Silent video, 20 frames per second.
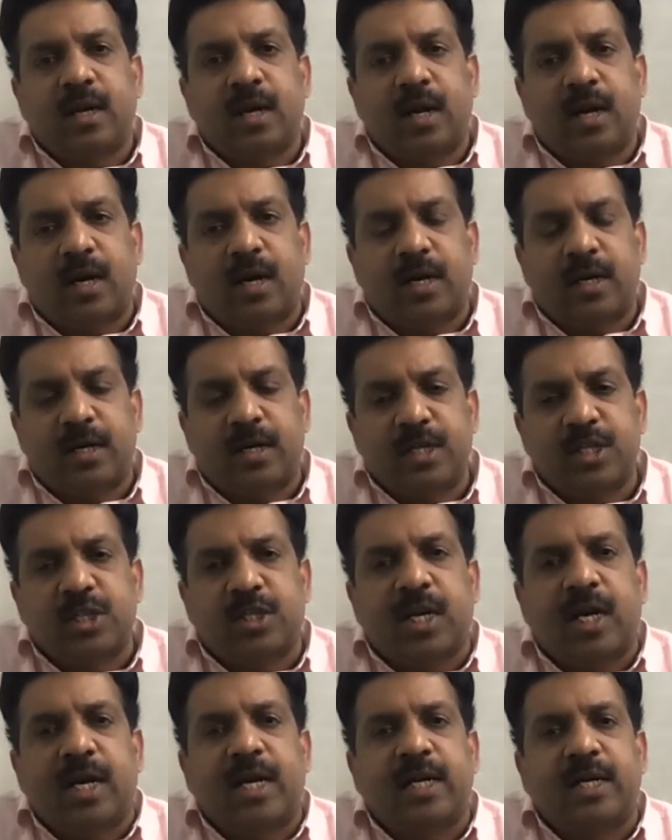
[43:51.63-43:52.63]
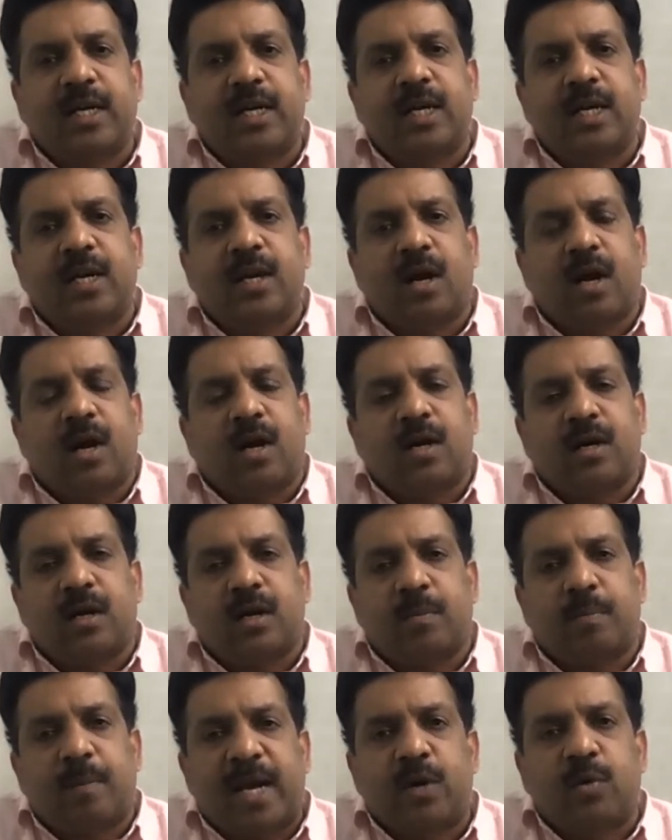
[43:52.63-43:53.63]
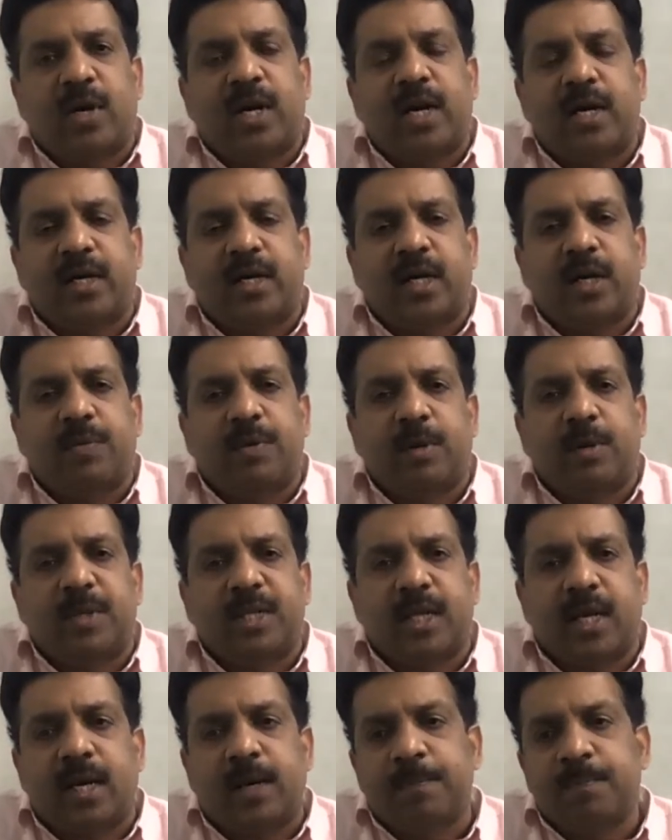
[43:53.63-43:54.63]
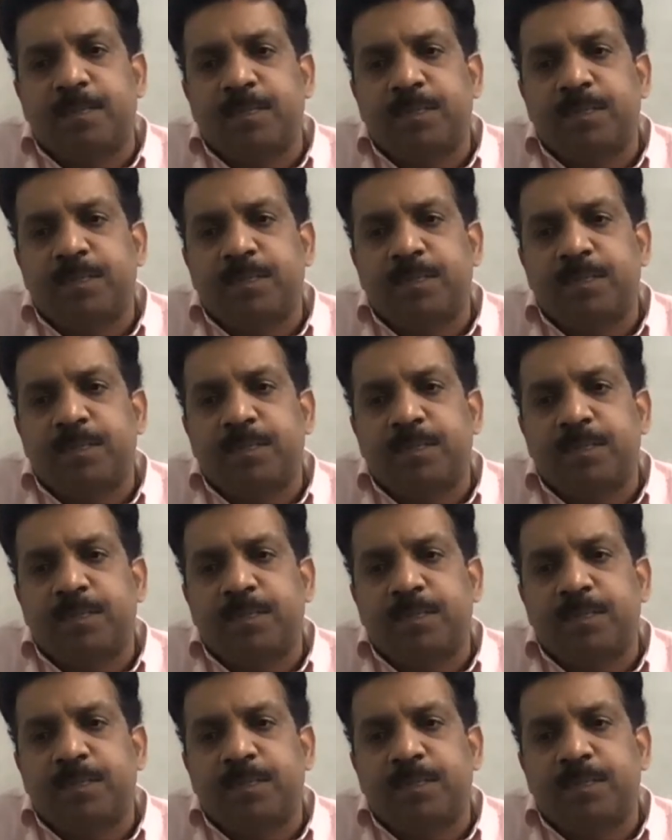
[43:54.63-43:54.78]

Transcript: uh, digital entry or manual entry will be there